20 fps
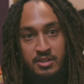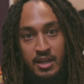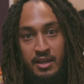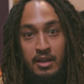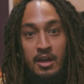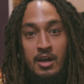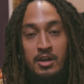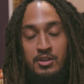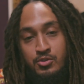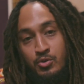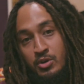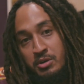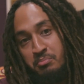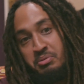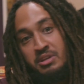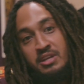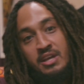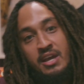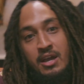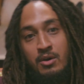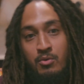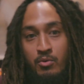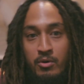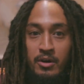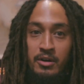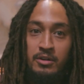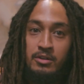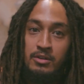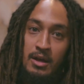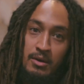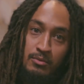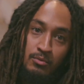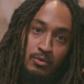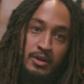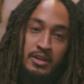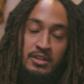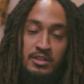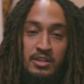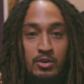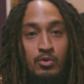like doing PA work,
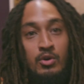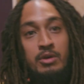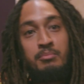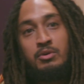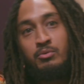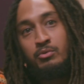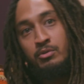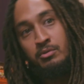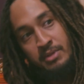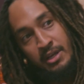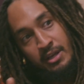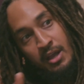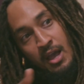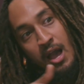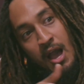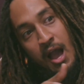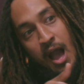working the equipment room. Like